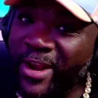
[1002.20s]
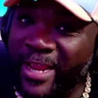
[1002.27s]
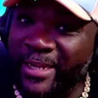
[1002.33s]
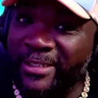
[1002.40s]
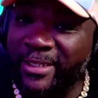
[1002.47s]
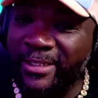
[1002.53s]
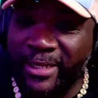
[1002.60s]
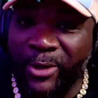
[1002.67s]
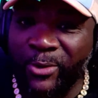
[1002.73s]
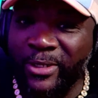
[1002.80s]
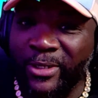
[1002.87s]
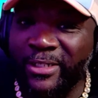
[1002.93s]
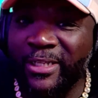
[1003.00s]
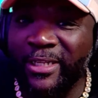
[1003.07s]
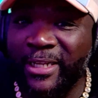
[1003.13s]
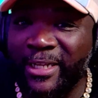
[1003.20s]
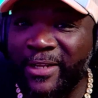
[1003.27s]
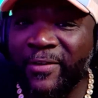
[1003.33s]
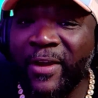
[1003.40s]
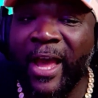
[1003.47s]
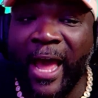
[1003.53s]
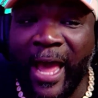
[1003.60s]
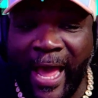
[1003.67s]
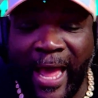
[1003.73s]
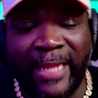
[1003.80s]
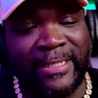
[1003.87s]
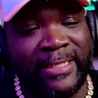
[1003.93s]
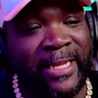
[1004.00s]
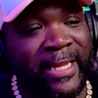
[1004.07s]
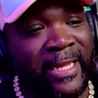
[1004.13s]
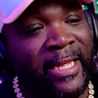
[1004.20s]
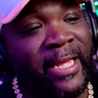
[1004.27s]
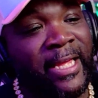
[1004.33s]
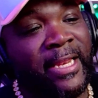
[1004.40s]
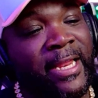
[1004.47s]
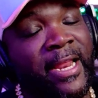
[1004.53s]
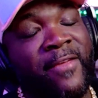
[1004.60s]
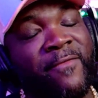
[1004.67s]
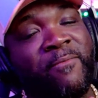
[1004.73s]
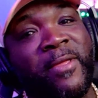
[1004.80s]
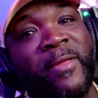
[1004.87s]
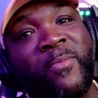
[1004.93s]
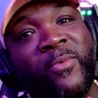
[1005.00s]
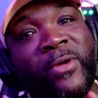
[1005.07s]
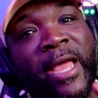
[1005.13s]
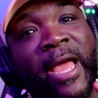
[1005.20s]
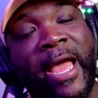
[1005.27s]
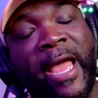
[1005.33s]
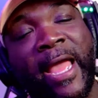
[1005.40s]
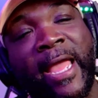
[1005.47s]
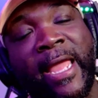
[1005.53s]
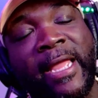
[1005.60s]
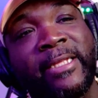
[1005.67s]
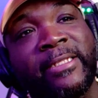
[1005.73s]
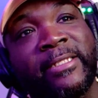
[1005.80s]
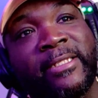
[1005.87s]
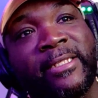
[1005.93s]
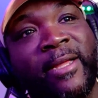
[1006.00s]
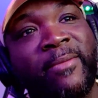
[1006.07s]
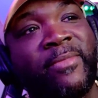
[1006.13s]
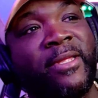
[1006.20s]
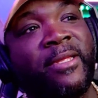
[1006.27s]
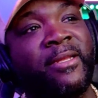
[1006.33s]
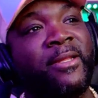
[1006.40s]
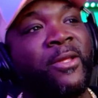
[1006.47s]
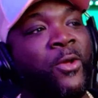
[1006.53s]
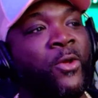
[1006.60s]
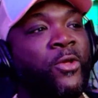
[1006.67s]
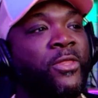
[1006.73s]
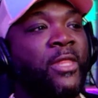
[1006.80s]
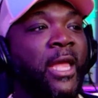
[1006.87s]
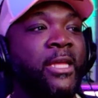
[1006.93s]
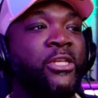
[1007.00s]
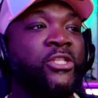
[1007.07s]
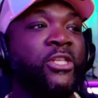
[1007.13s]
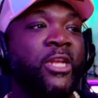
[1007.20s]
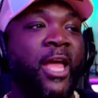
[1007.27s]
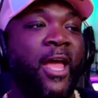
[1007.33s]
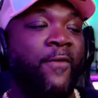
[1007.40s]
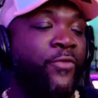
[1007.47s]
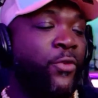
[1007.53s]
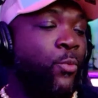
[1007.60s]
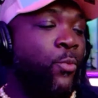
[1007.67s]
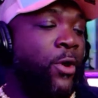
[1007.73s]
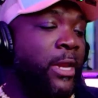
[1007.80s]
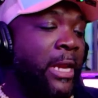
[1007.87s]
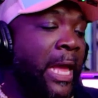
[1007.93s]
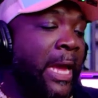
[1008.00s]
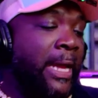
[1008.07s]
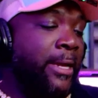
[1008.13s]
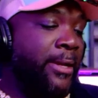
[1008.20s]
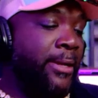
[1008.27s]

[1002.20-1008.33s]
that shit on the sleeve. I think that if people got AIDS or something, they should have to wear like